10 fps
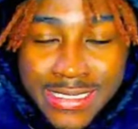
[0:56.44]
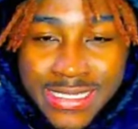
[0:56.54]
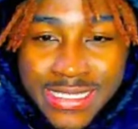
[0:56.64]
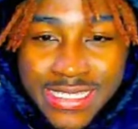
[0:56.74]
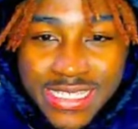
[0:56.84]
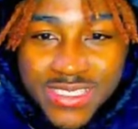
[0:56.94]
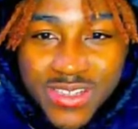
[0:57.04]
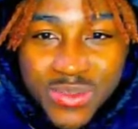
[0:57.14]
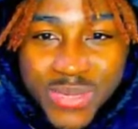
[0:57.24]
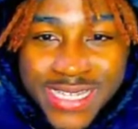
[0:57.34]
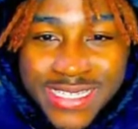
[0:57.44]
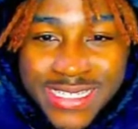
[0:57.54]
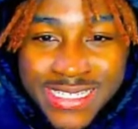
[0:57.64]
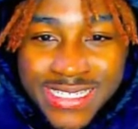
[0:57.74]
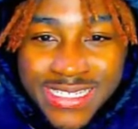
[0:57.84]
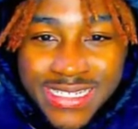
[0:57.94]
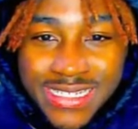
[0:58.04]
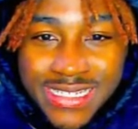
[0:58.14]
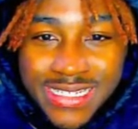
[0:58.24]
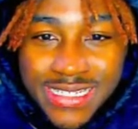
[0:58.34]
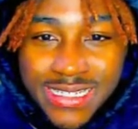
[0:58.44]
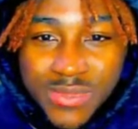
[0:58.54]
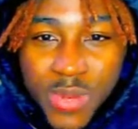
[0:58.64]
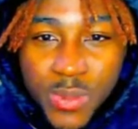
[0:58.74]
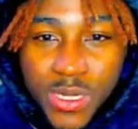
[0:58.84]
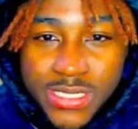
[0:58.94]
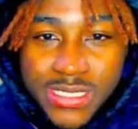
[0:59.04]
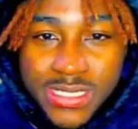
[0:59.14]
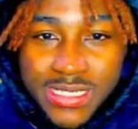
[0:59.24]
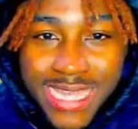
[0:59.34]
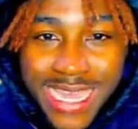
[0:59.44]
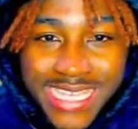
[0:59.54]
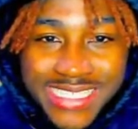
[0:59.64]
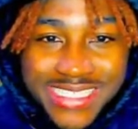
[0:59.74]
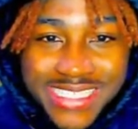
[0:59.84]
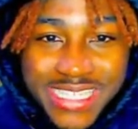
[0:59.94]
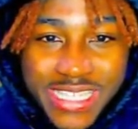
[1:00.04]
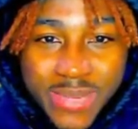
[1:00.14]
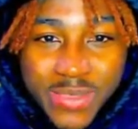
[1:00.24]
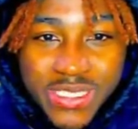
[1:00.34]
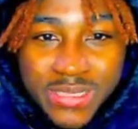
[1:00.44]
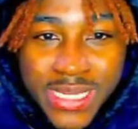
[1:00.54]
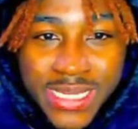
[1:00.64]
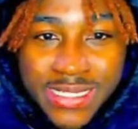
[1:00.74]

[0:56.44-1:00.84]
Let's go, man. Come on, Brooks. Nice. Look at the chemistry, man.